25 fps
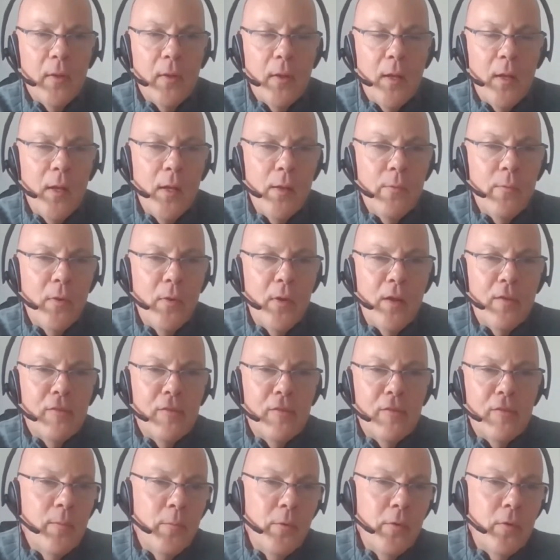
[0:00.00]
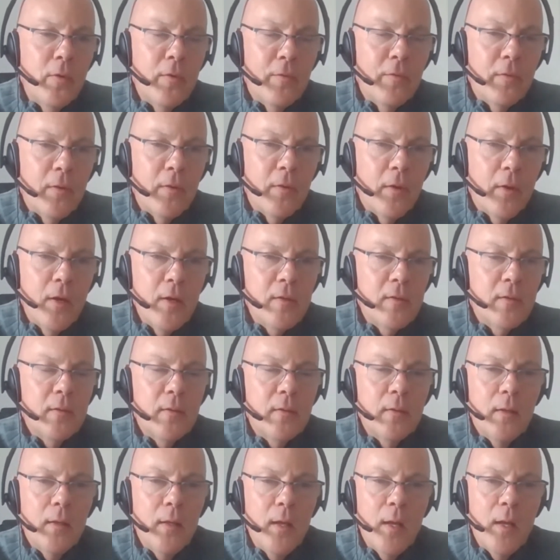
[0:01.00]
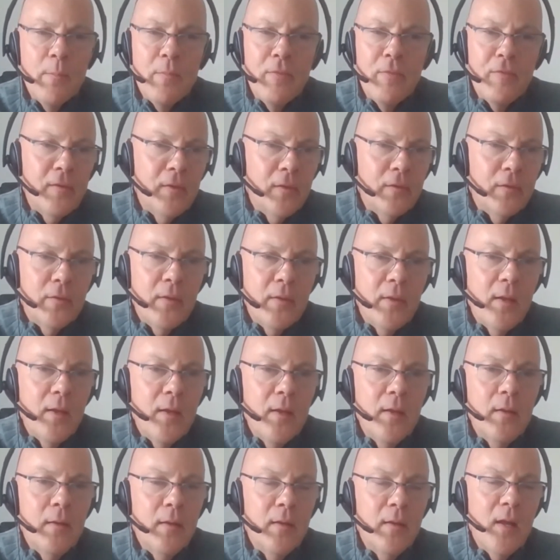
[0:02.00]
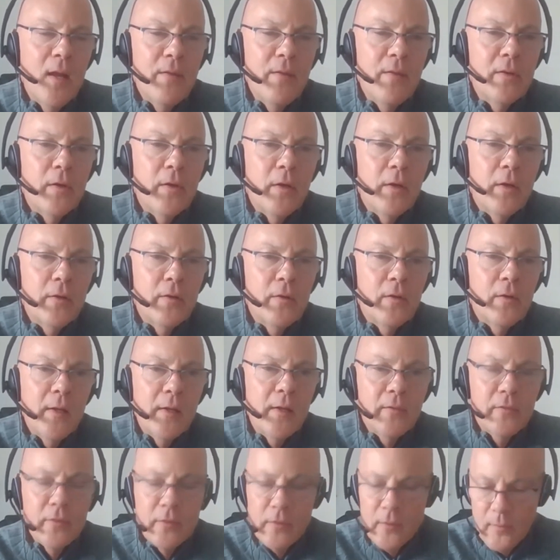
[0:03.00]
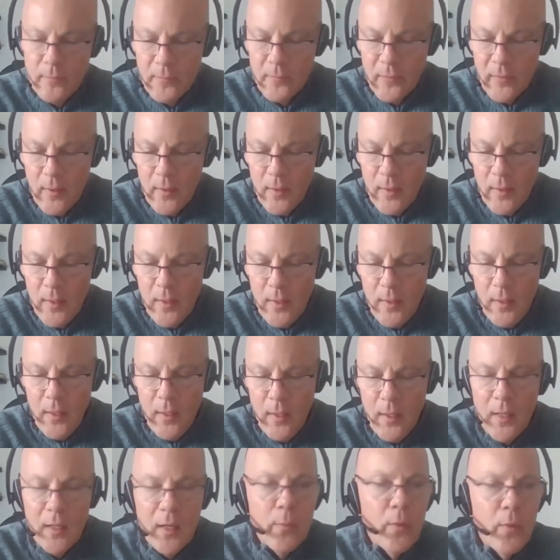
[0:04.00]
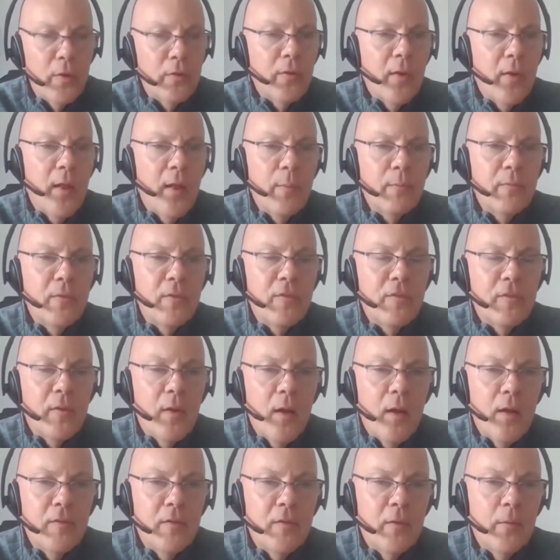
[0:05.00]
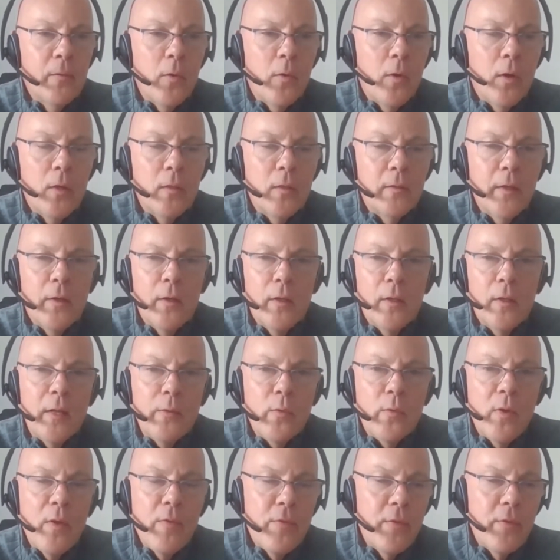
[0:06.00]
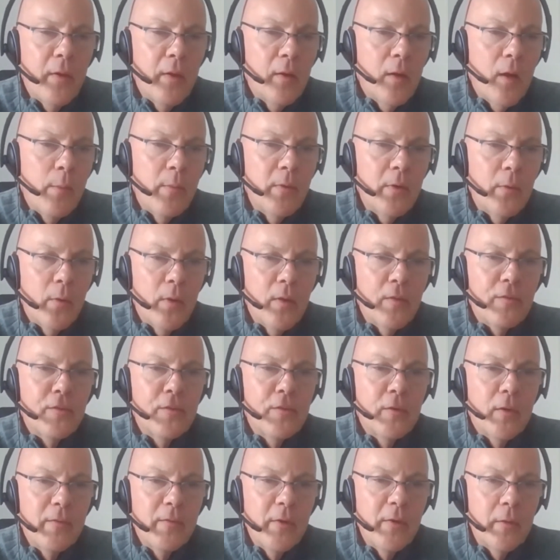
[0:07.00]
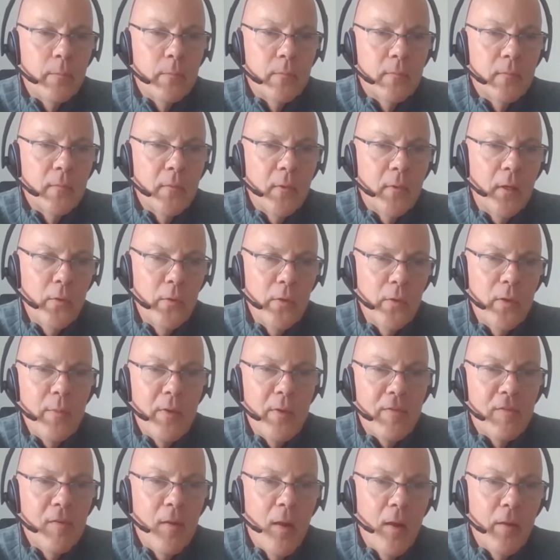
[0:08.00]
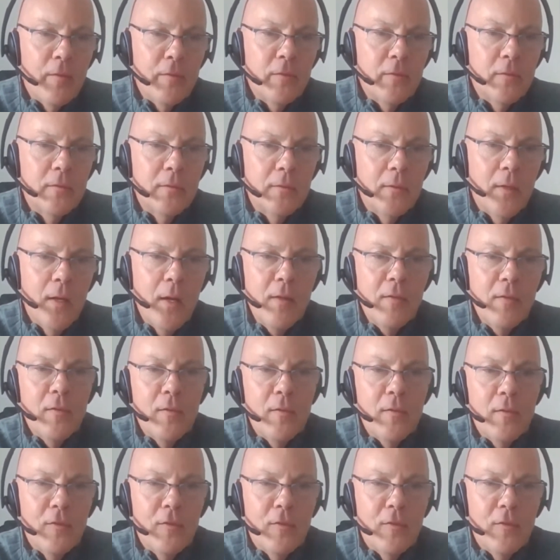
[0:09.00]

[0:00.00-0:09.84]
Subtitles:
And when I see beautiful art, I'm still today an avid art collector. And I wanted to help these guys. They all had one thing in common. They were all starving, including myself, right?